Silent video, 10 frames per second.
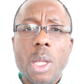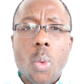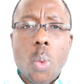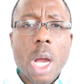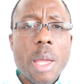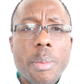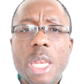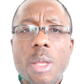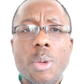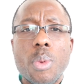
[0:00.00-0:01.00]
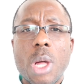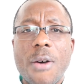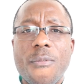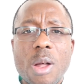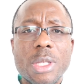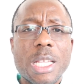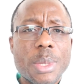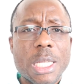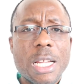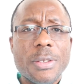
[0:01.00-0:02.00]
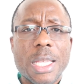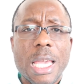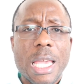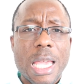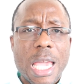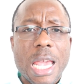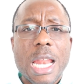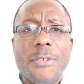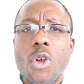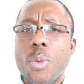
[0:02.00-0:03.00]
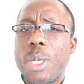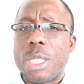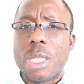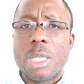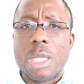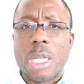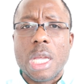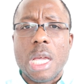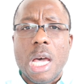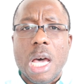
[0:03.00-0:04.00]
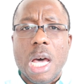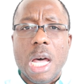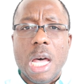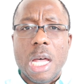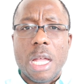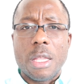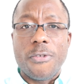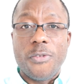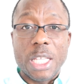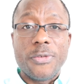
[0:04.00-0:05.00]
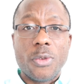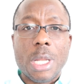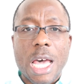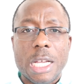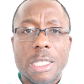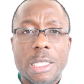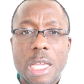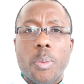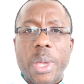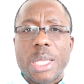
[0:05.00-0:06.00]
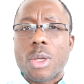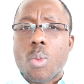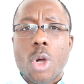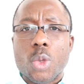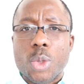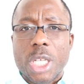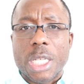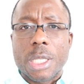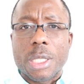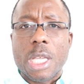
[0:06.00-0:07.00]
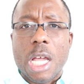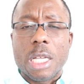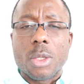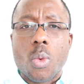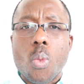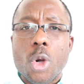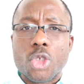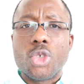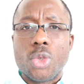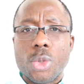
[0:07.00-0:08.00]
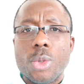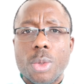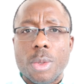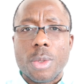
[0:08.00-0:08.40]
where many people have found themselves and have committed the fateful act. Based on what we just discussed, what should you do